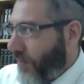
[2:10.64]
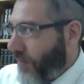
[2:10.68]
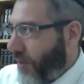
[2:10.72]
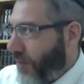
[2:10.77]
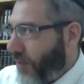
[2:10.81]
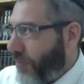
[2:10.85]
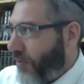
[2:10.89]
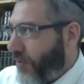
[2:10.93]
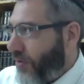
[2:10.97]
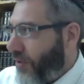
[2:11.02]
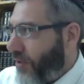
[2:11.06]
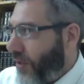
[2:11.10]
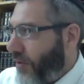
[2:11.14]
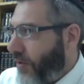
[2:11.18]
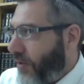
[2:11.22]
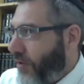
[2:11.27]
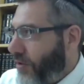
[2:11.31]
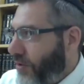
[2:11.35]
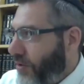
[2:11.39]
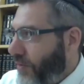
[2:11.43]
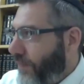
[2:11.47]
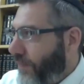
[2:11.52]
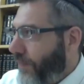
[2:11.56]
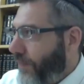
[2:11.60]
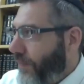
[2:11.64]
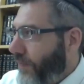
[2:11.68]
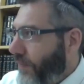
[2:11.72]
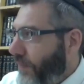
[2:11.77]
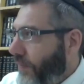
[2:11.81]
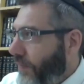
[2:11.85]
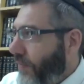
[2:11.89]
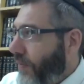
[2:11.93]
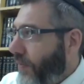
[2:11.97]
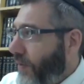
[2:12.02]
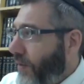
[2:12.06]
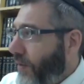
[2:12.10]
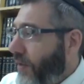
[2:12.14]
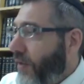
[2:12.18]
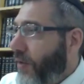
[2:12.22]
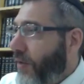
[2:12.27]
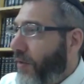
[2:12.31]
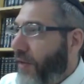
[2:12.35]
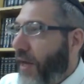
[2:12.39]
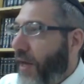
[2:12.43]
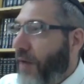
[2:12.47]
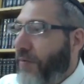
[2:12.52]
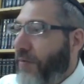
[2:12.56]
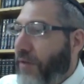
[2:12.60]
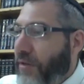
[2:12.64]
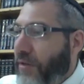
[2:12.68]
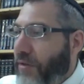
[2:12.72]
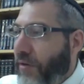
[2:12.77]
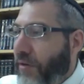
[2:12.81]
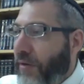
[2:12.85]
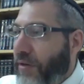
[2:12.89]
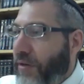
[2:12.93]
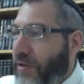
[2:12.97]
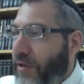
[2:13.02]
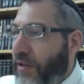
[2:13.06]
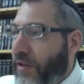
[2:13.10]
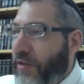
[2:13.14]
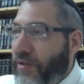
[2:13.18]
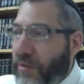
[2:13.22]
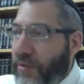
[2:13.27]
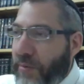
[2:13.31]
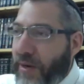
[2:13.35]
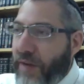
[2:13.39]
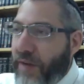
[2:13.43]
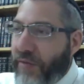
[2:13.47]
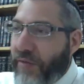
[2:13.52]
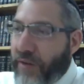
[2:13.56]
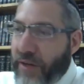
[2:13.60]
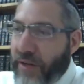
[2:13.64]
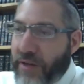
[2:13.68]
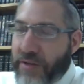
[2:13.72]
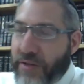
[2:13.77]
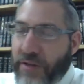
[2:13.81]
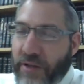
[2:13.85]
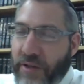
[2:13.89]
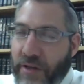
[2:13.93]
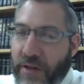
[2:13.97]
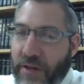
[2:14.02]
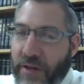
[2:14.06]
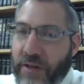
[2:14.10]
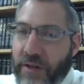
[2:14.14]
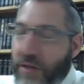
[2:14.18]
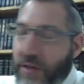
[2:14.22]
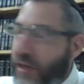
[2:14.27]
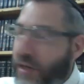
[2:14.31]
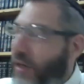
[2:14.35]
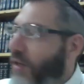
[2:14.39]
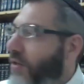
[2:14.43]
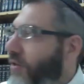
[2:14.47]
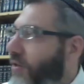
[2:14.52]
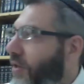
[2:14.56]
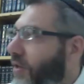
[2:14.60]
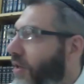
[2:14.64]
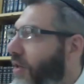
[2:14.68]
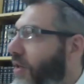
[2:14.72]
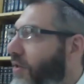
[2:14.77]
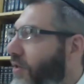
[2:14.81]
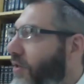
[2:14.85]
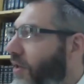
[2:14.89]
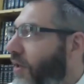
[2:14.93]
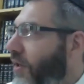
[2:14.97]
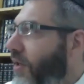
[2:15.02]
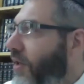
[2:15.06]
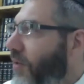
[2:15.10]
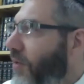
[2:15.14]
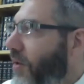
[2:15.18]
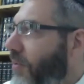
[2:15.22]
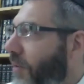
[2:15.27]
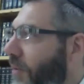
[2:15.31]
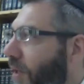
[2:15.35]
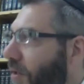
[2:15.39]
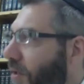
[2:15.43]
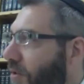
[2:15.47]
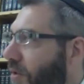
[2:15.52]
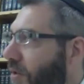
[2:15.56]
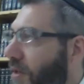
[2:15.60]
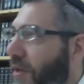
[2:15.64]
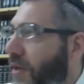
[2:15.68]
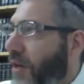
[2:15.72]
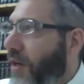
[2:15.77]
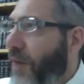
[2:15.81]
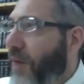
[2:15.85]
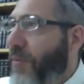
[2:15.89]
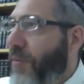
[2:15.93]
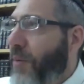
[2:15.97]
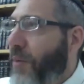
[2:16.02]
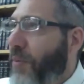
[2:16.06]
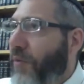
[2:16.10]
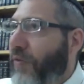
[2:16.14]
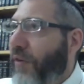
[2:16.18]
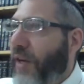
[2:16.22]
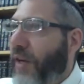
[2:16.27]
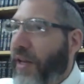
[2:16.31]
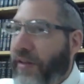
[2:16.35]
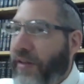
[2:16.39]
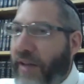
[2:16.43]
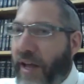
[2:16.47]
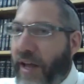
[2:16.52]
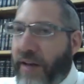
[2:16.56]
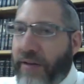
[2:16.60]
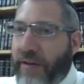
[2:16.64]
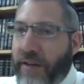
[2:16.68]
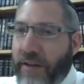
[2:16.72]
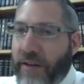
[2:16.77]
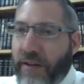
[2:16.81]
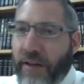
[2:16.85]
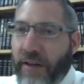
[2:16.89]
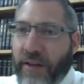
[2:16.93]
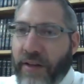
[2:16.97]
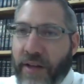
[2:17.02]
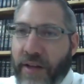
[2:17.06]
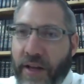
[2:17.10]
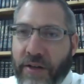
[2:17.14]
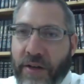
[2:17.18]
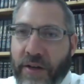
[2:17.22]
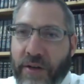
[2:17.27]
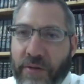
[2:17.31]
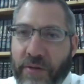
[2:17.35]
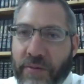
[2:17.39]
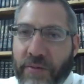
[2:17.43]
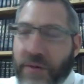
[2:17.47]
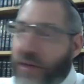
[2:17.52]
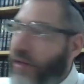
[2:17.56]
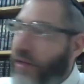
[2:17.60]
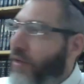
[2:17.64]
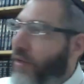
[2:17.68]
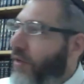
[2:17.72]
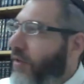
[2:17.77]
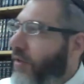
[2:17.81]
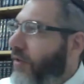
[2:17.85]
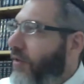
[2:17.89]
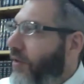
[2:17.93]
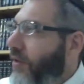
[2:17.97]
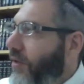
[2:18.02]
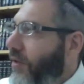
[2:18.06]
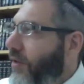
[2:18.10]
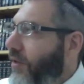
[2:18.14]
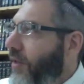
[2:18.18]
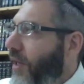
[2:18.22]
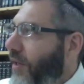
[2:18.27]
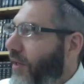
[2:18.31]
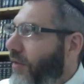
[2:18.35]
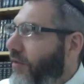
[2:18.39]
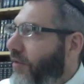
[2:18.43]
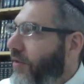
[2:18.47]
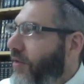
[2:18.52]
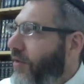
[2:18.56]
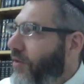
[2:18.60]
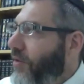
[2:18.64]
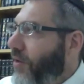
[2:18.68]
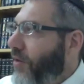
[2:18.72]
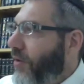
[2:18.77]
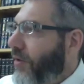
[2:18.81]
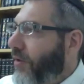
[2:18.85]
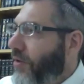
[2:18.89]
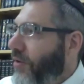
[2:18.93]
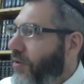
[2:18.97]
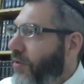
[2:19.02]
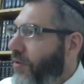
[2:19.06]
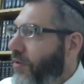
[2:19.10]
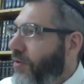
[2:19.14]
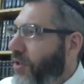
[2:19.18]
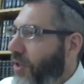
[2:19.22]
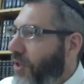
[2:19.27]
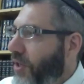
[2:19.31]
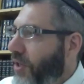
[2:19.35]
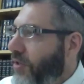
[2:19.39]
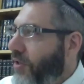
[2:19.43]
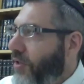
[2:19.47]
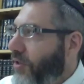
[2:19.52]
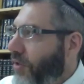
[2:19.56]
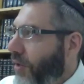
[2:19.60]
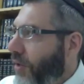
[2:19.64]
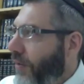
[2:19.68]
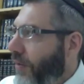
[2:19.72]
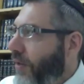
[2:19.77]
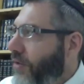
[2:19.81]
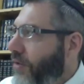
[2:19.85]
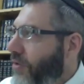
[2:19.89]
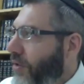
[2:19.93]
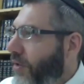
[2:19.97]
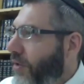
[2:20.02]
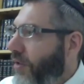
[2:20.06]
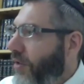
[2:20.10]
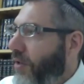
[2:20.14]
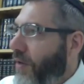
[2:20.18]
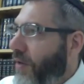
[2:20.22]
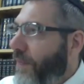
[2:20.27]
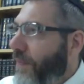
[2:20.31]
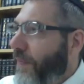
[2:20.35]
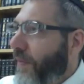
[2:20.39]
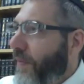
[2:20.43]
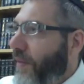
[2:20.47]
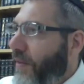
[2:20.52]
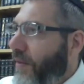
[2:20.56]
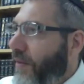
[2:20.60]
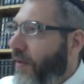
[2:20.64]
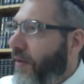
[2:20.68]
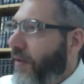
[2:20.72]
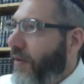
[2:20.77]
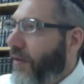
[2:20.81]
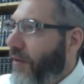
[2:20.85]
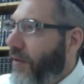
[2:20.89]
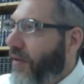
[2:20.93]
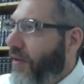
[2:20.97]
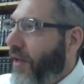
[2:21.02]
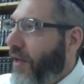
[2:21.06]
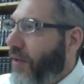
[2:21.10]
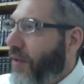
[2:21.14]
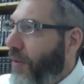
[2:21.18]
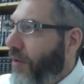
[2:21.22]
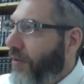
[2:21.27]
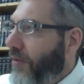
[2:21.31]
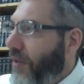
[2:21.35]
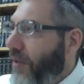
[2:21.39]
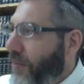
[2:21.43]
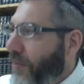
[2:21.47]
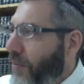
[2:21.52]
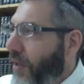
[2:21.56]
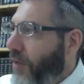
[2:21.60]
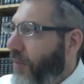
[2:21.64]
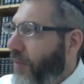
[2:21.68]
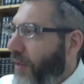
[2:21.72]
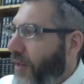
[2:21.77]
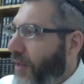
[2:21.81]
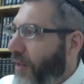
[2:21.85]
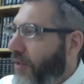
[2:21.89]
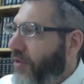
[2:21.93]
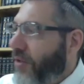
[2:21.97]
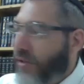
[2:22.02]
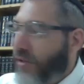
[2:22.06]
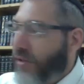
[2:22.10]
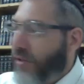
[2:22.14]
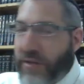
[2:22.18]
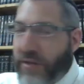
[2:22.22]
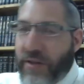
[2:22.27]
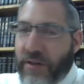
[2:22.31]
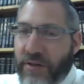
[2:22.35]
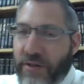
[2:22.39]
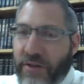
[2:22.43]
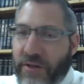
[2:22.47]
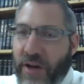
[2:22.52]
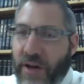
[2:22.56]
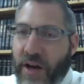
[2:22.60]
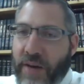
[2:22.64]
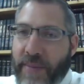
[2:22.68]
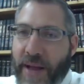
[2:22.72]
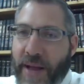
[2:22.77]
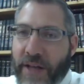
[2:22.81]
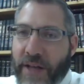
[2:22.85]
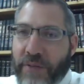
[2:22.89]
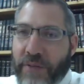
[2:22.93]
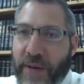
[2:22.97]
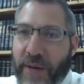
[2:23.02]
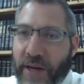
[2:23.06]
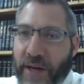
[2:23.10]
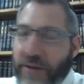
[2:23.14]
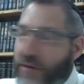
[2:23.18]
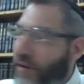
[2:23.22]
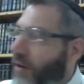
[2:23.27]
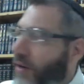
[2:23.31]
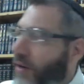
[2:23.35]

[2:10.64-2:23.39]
the percentage. Without deterrence, so whatever it is, you could look at it statistically what it means. And people forget that. They think that, you know, there's no such thing as deterrence and the death penalty. And by the way, that's the Sodom aspect